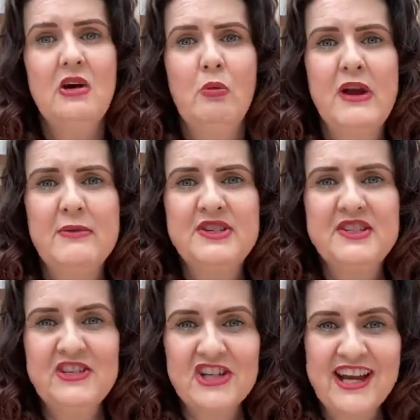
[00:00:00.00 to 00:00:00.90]
We would
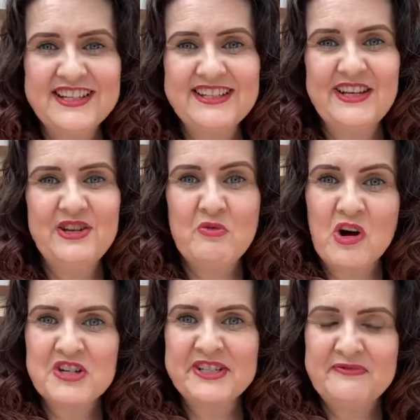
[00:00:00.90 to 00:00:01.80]
suggest that you
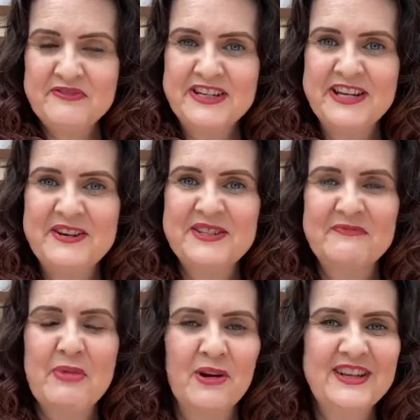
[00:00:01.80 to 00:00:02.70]
watch some videos
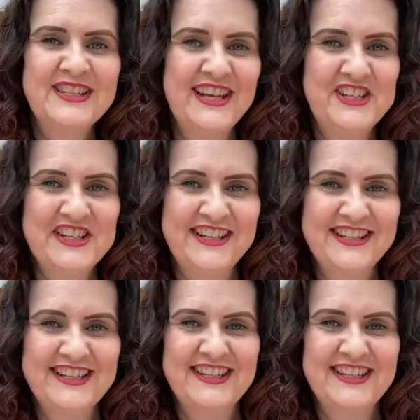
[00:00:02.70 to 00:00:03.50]
of politicians